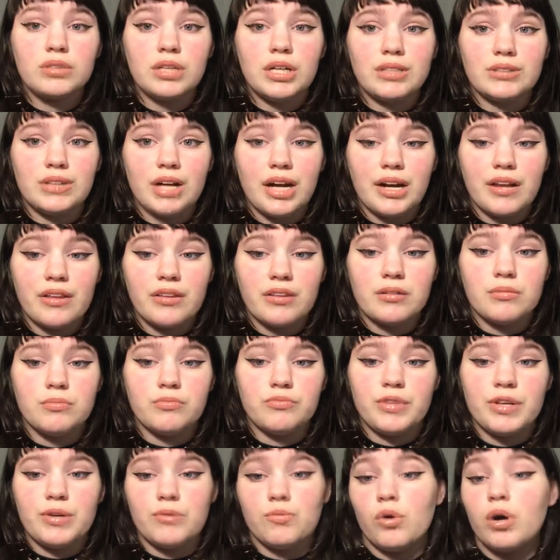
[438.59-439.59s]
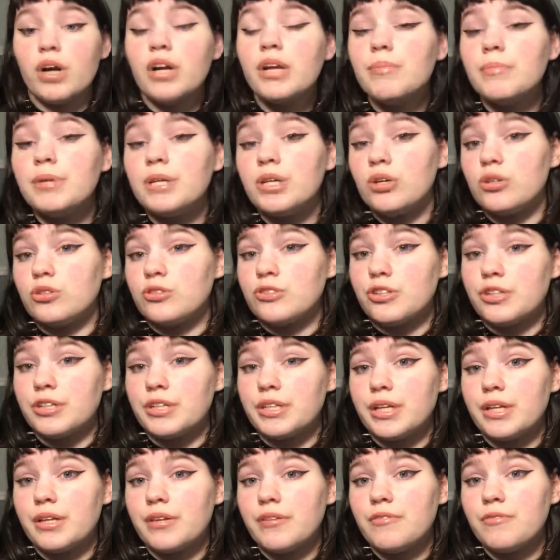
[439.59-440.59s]
a lot of them, they want to be
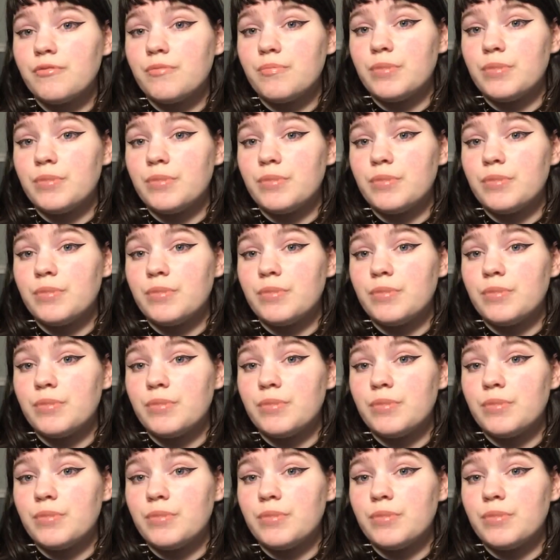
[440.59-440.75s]
alternative,